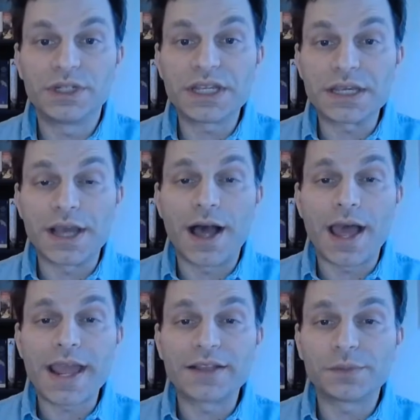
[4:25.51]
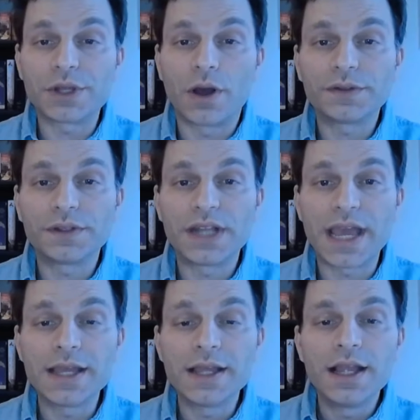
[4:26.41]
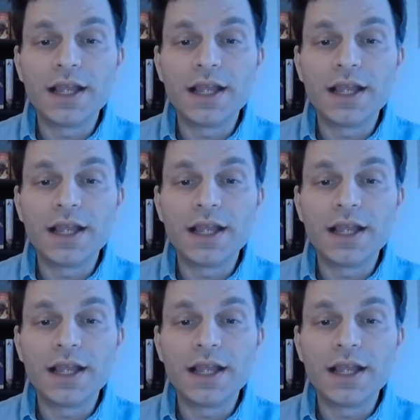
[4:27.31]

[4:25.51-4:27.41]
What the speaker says: DEI, as we call it today.